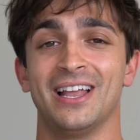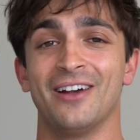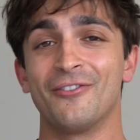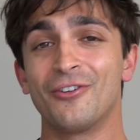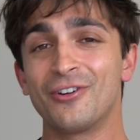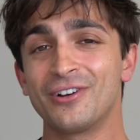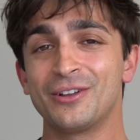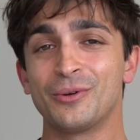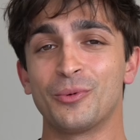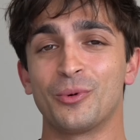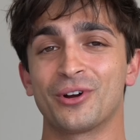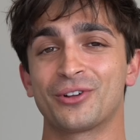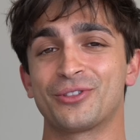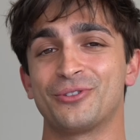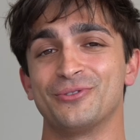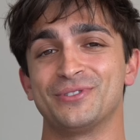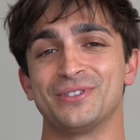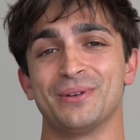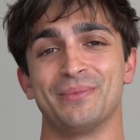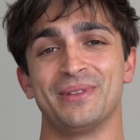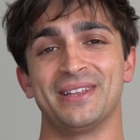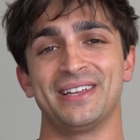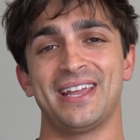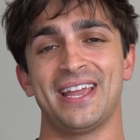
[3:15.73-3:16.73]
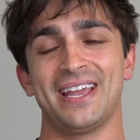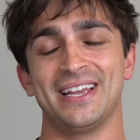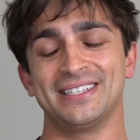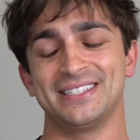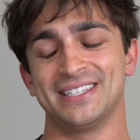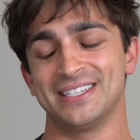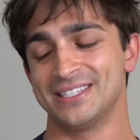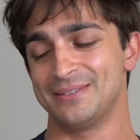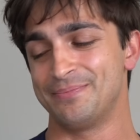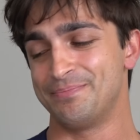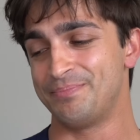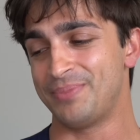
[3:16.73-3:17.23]
Now I've already worked through some of the
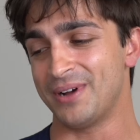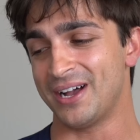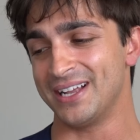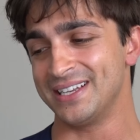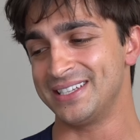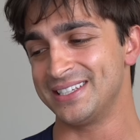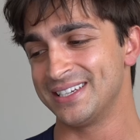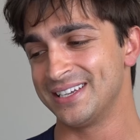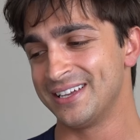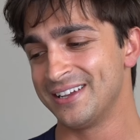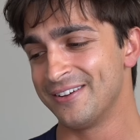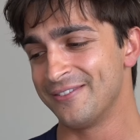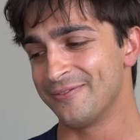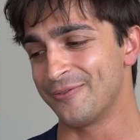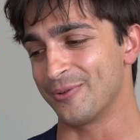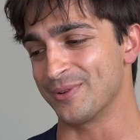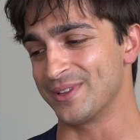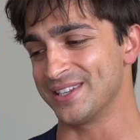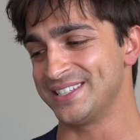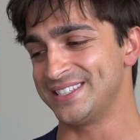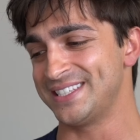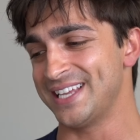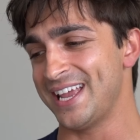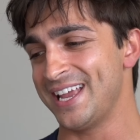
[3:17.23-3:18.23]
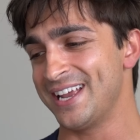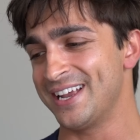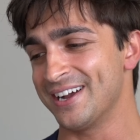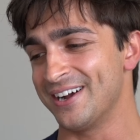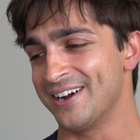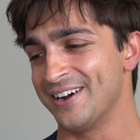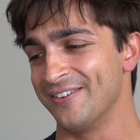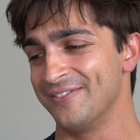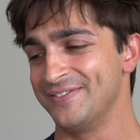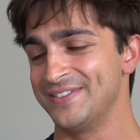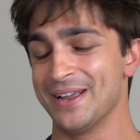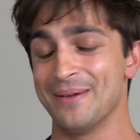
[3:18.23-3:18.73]
cases, but for the sake
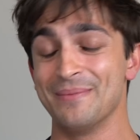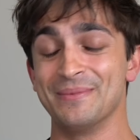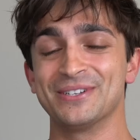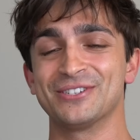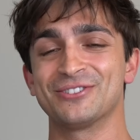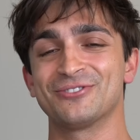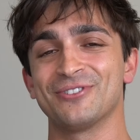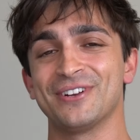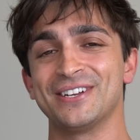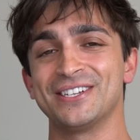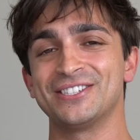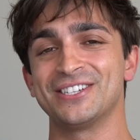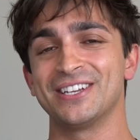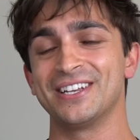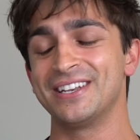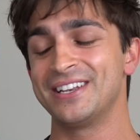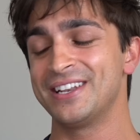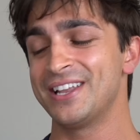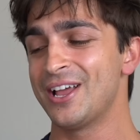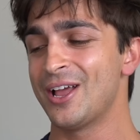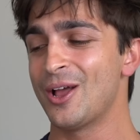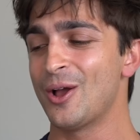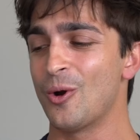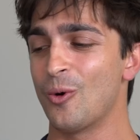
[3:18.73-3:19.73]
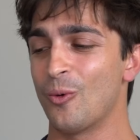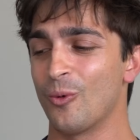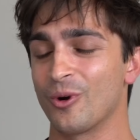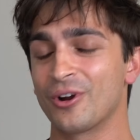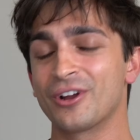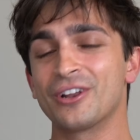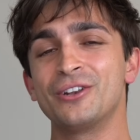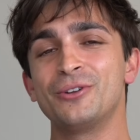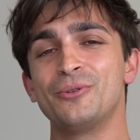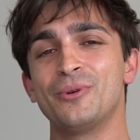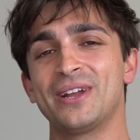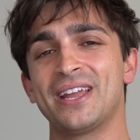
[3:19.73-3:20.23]
of demonstration, we're
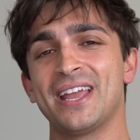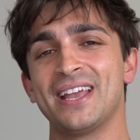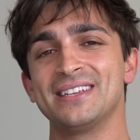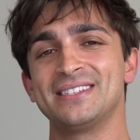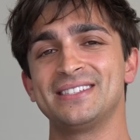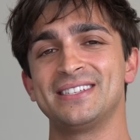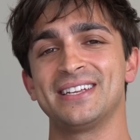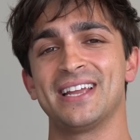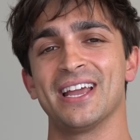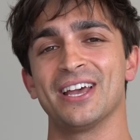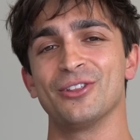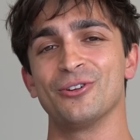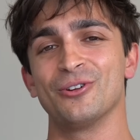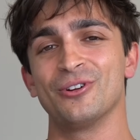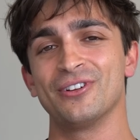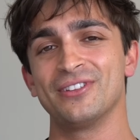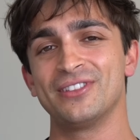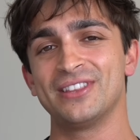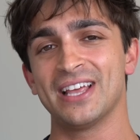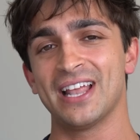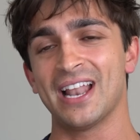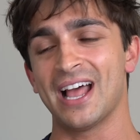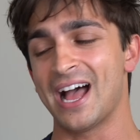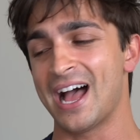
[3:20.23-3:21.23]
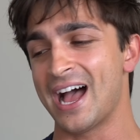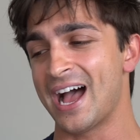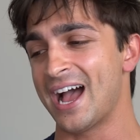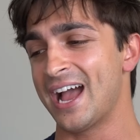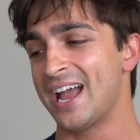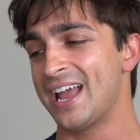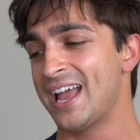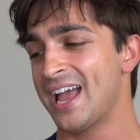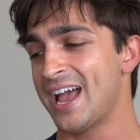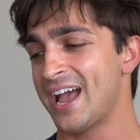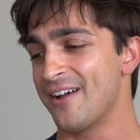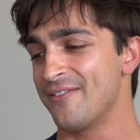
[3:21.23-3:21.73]
gonna do a case together that
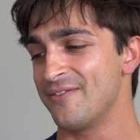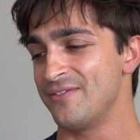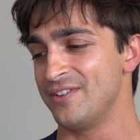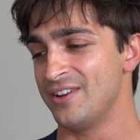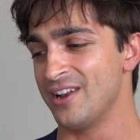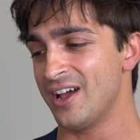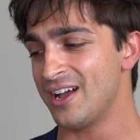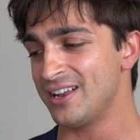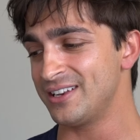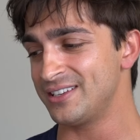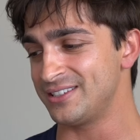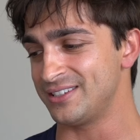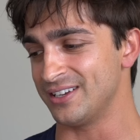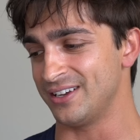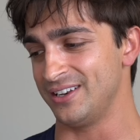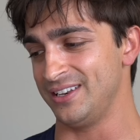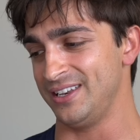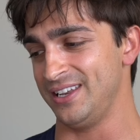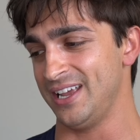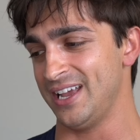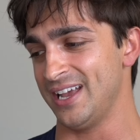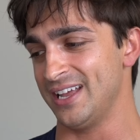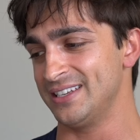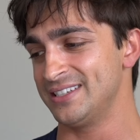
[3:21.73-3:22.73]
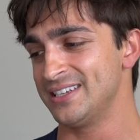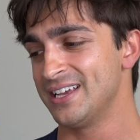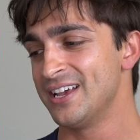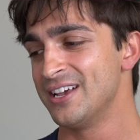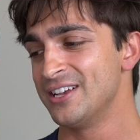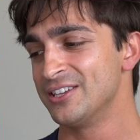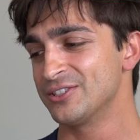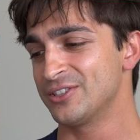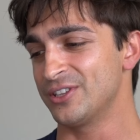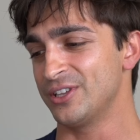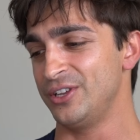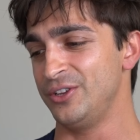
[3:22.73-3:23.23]
I have not done yet
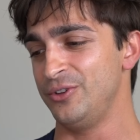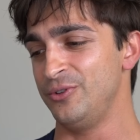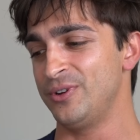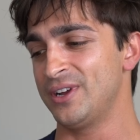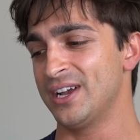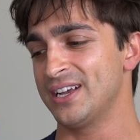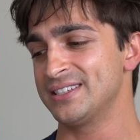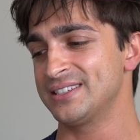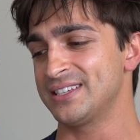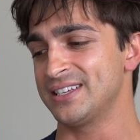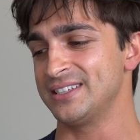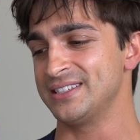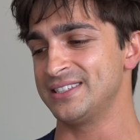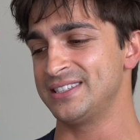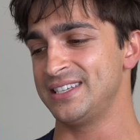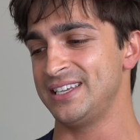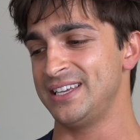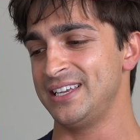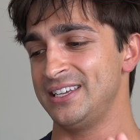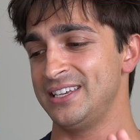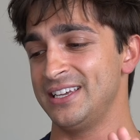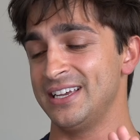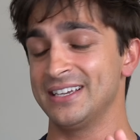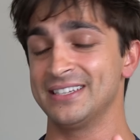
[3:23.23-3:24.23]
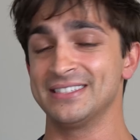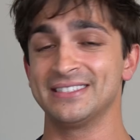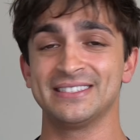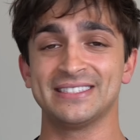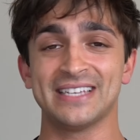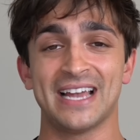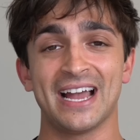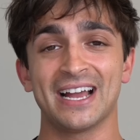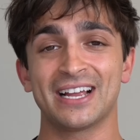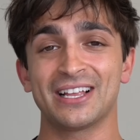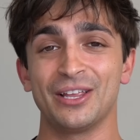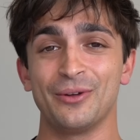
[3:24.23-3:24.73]
so that you guys can see
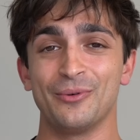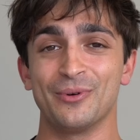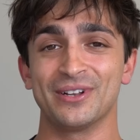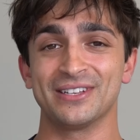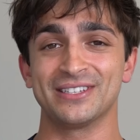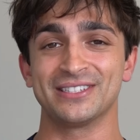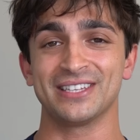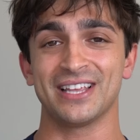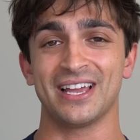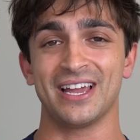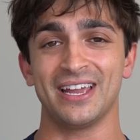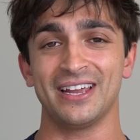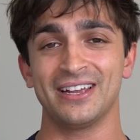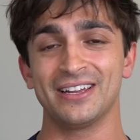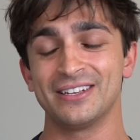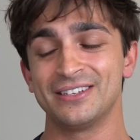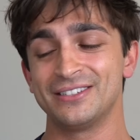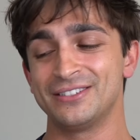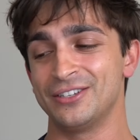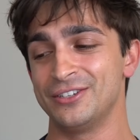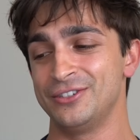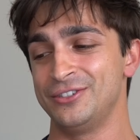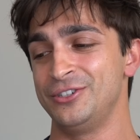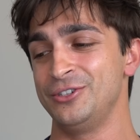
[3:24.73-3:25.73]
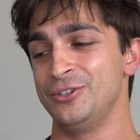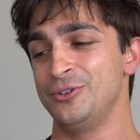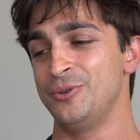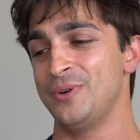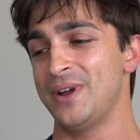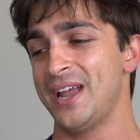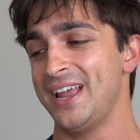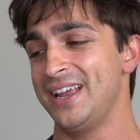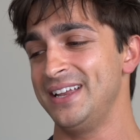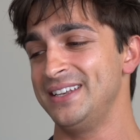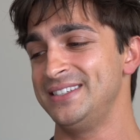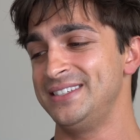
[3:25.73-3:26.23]
exactly what it's like to do
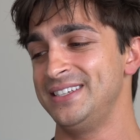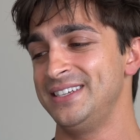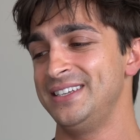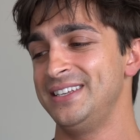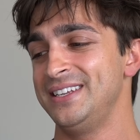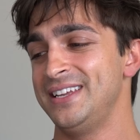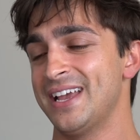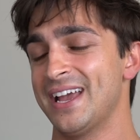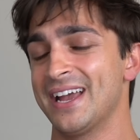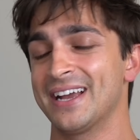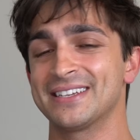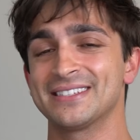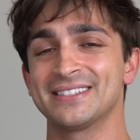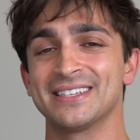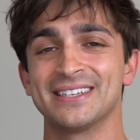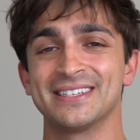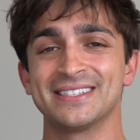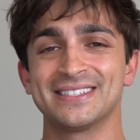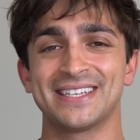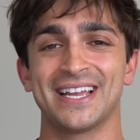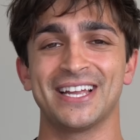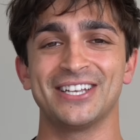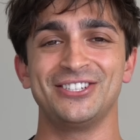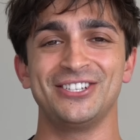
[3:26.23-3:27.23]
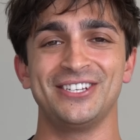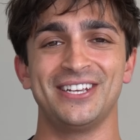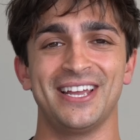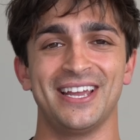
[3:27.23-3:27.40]
a DDX sketchy